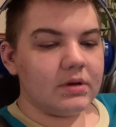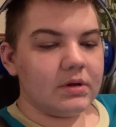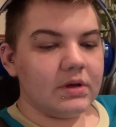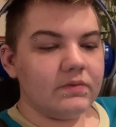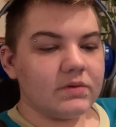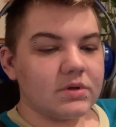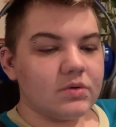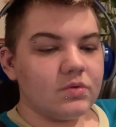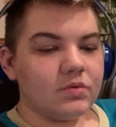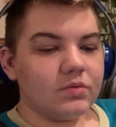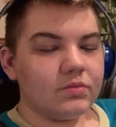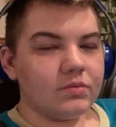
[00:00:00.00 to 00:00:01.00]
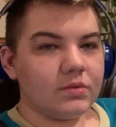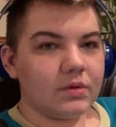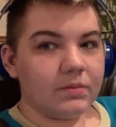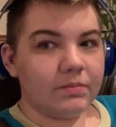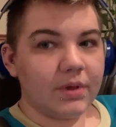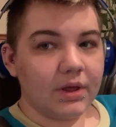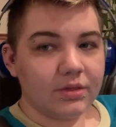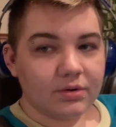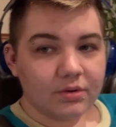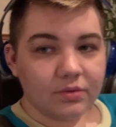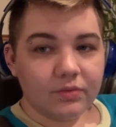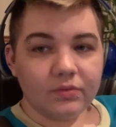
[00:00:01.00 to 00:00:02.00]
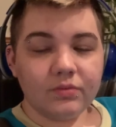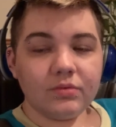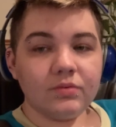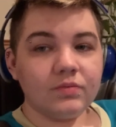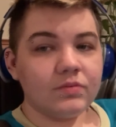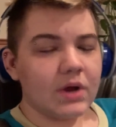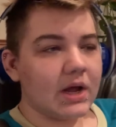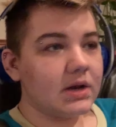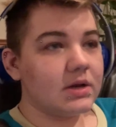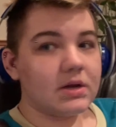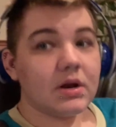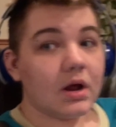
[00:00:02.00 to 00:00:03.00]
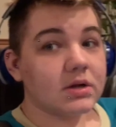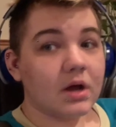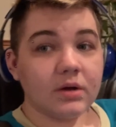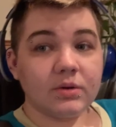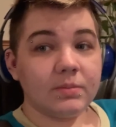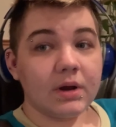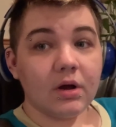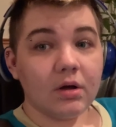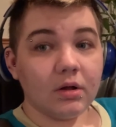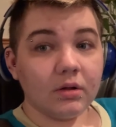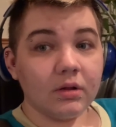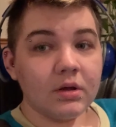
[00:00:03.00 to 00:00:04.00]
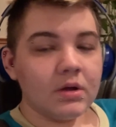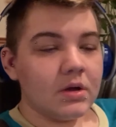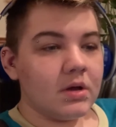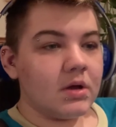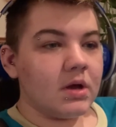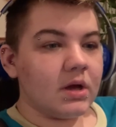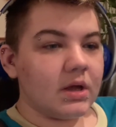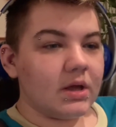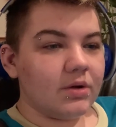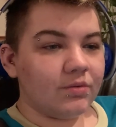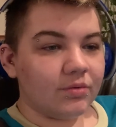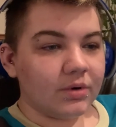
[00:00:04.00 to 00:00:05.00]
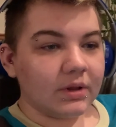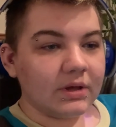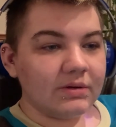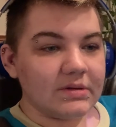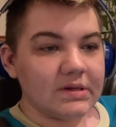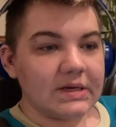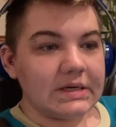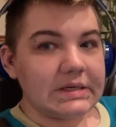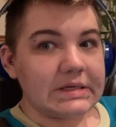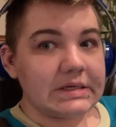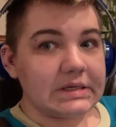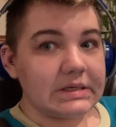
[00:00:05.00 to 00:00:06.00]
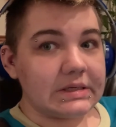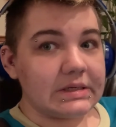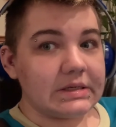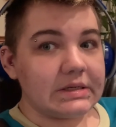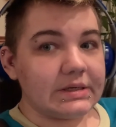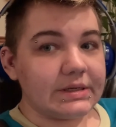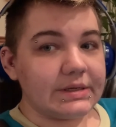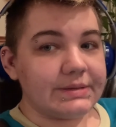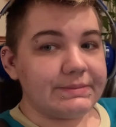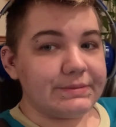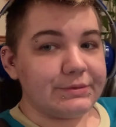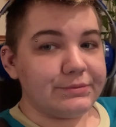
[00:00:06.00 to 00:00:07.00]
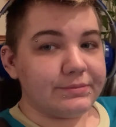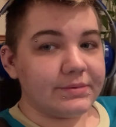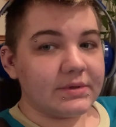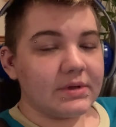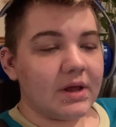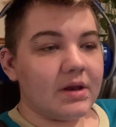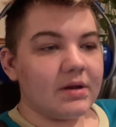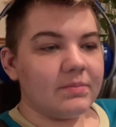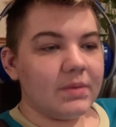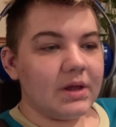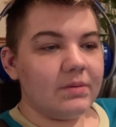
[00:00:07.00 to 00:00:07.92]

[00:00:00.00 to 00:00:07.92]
even so, the playthrough did not talk to him at all. It really was like, oops, and it made